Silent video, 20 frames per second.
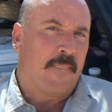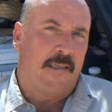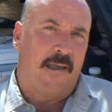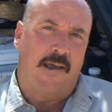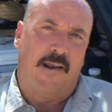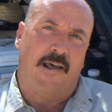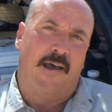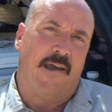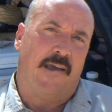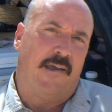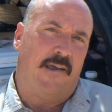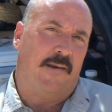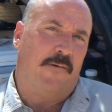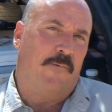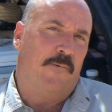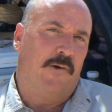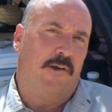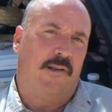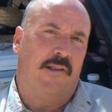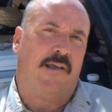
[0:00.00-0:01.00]
and I can
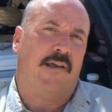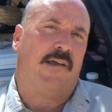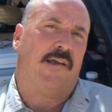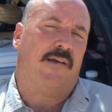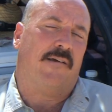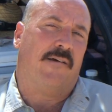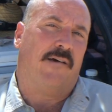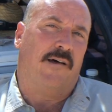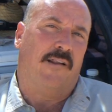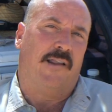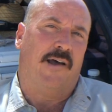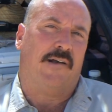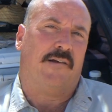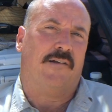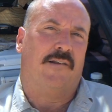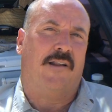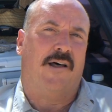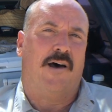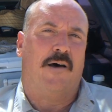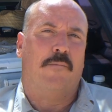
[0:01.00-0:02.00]
really collect
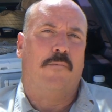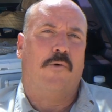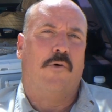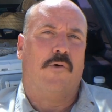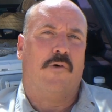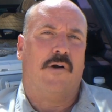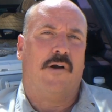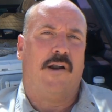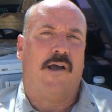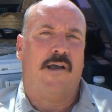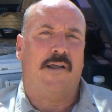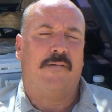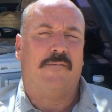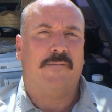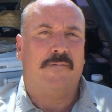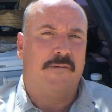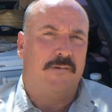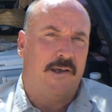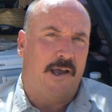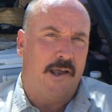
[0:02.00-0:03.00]
a lot more. And
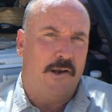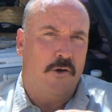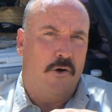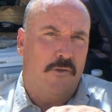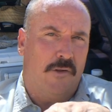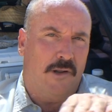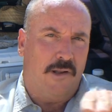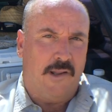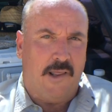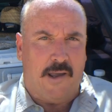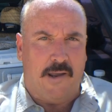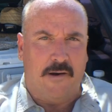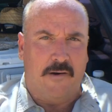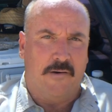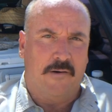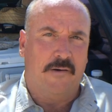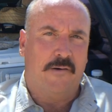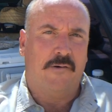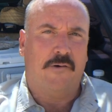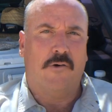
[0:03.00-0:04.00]
I know the
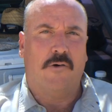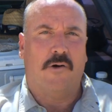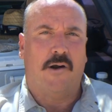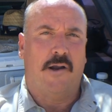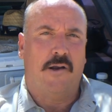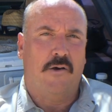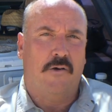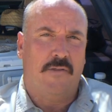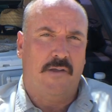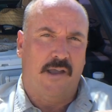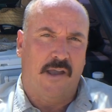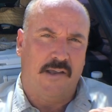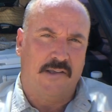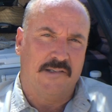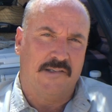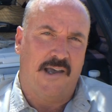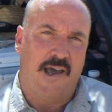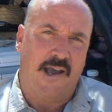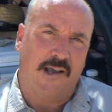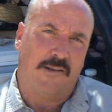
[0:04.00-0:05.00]
layer, or I know the
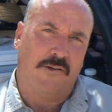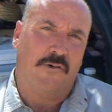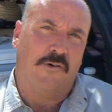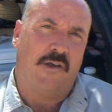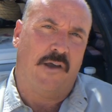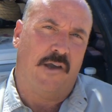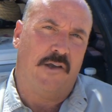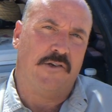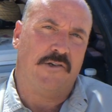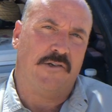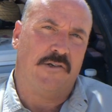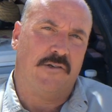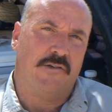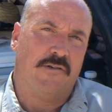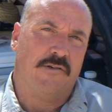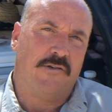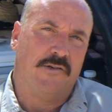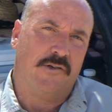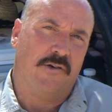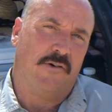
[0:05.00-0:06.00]
exact location.
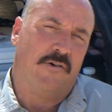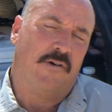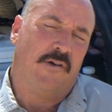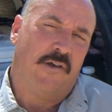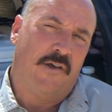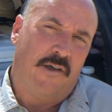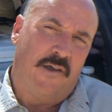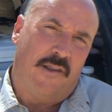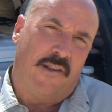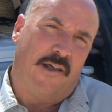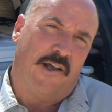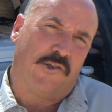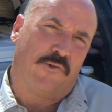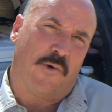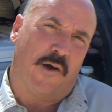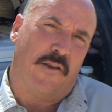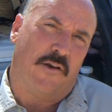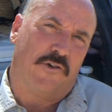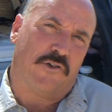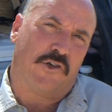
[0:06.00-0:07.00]
So that's
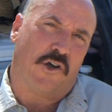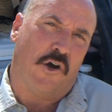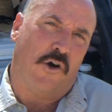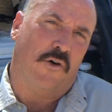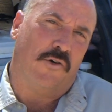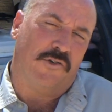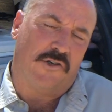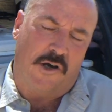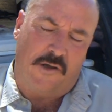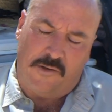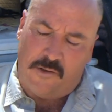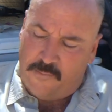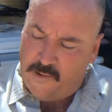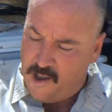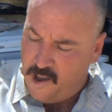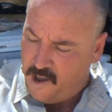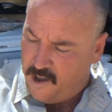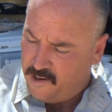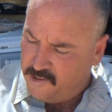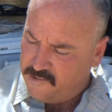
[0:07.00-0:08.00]
why there's codes on the
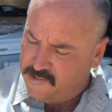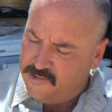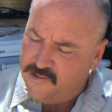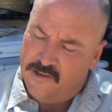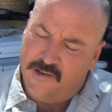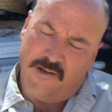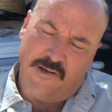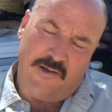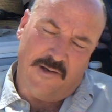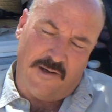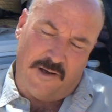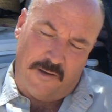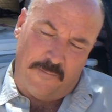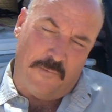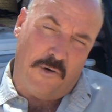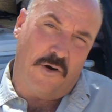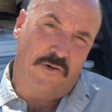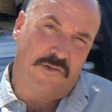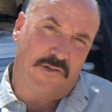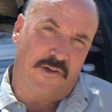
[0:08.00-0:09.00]
bags. On
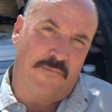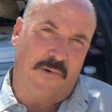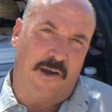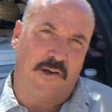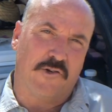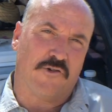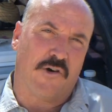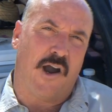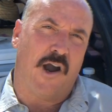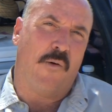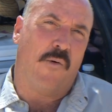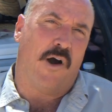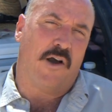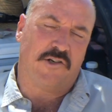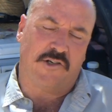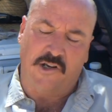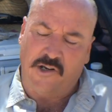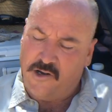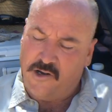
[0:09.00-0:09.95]
most of my dry washing